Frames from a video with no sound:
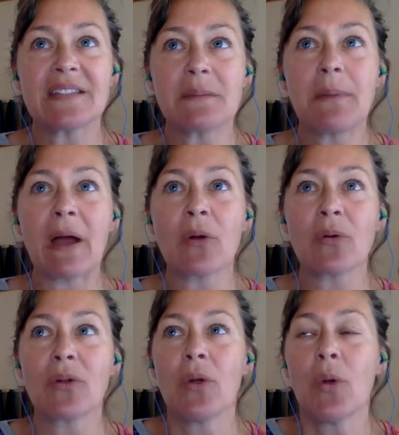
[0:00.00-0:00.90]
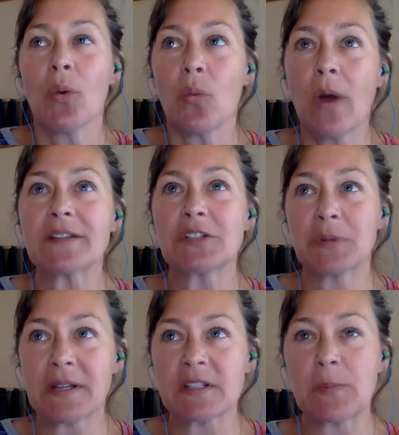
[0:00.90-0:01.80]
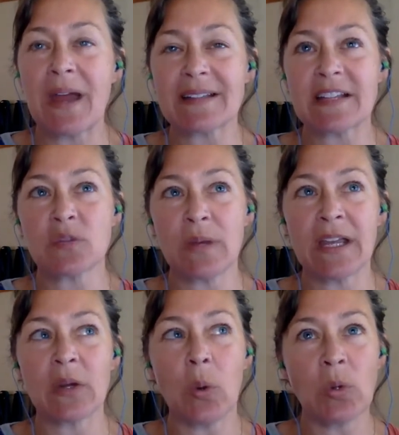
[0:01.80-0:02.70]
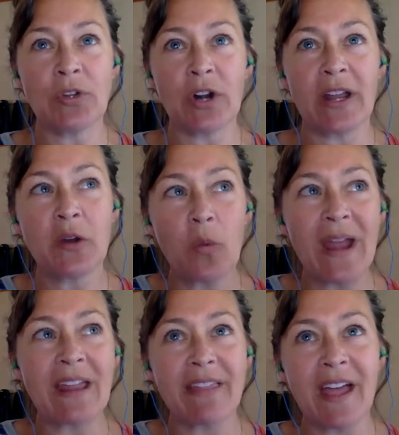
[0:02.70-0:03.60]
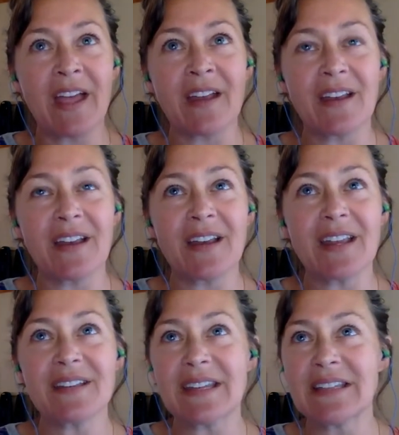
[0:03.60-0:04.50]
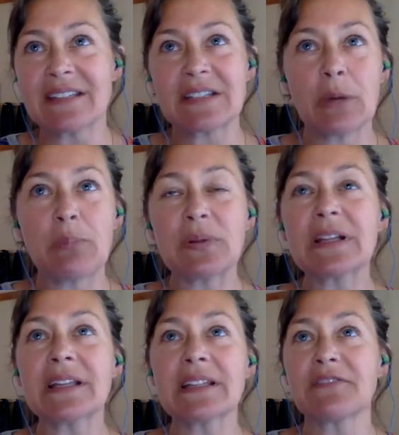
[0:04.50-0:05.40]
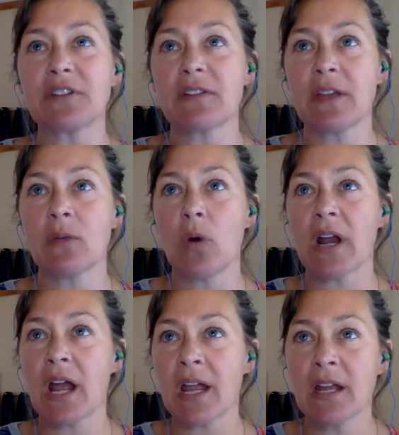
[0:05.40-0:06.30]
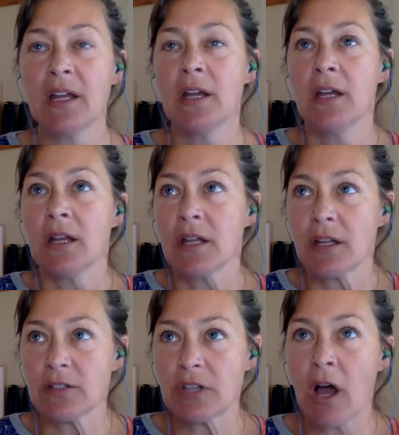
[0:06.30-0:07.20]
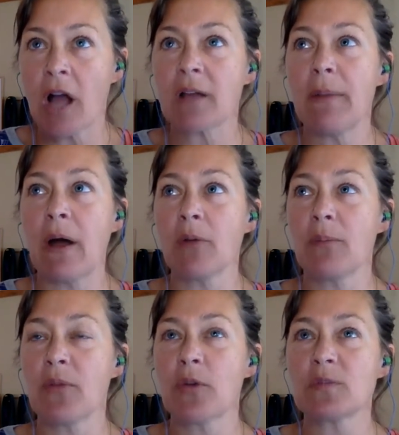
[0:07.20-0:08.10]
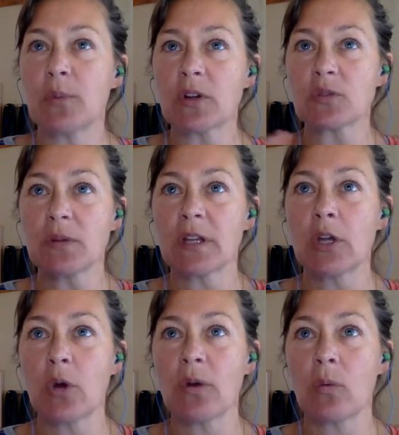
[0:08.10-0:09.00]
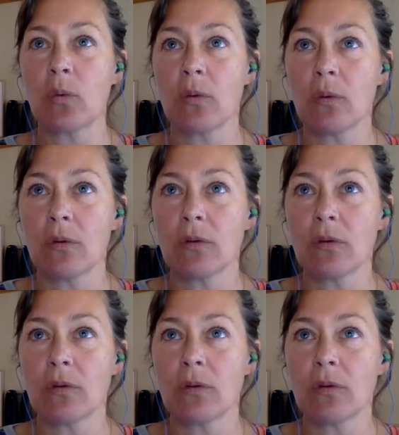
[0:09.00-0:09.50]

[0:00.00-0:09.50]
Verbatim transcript: it's about what to expect as we get older in a way that is completely different than what I talk about. But those books really go to